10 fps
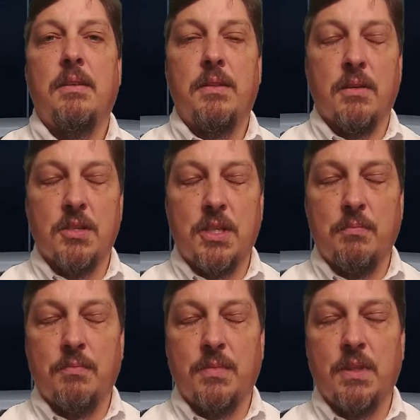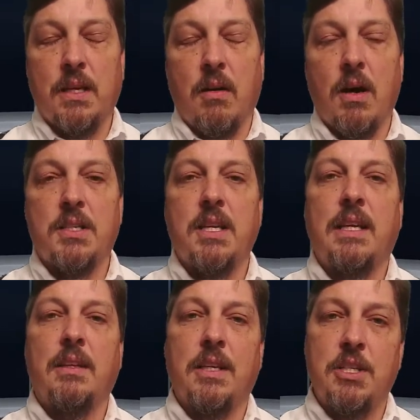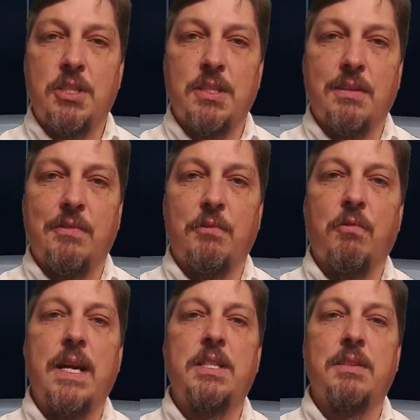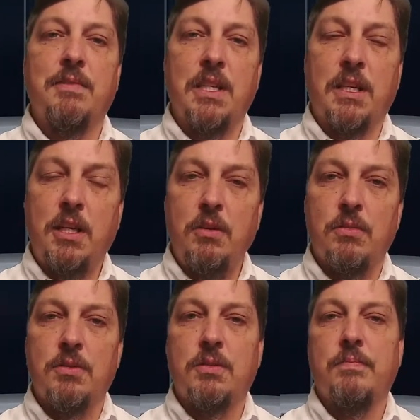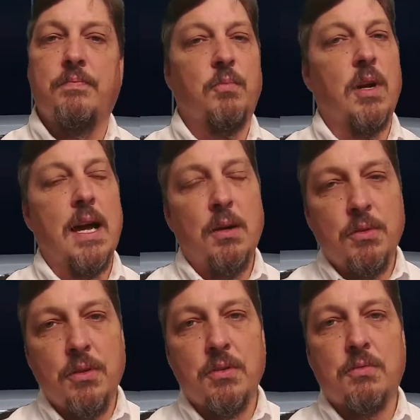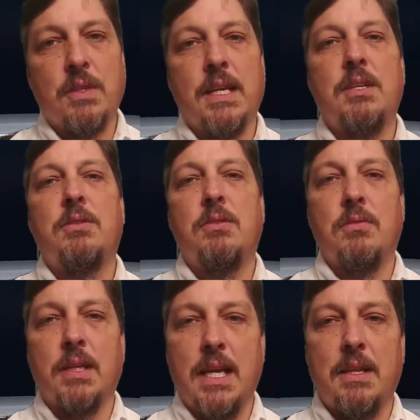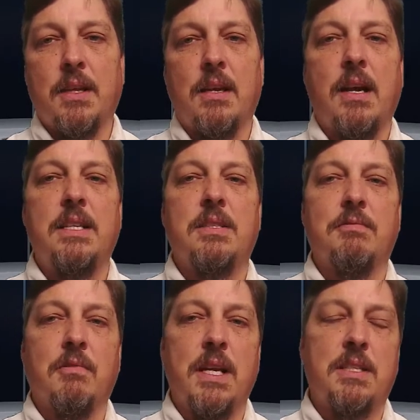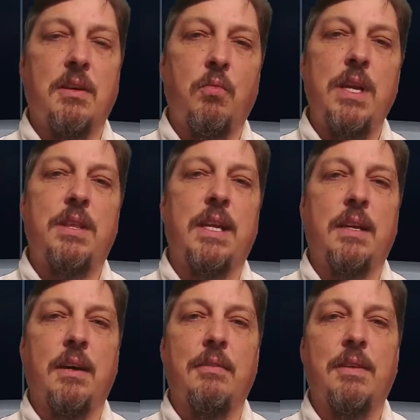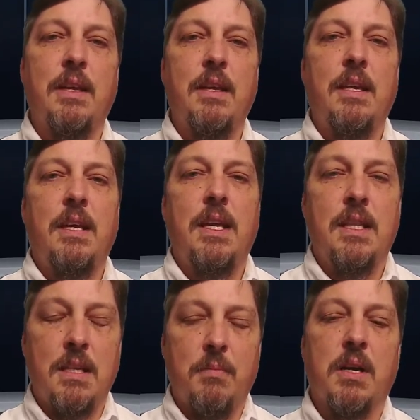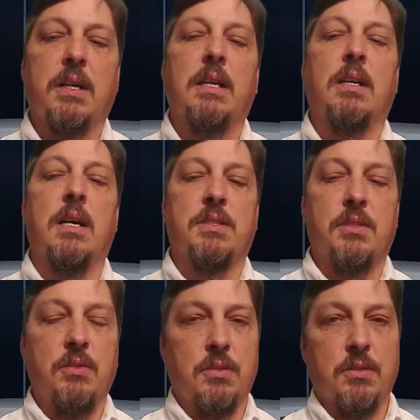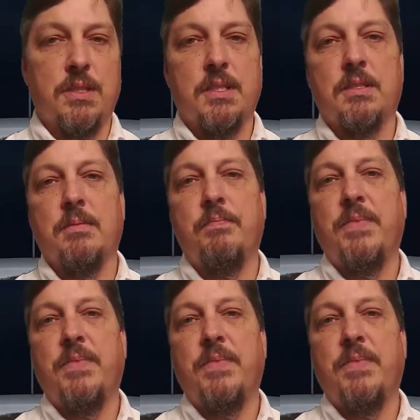there are some articulations of the rights of the accused. Well, how would those relate to, again, the kinds of rights that we think of in the American constitutional system?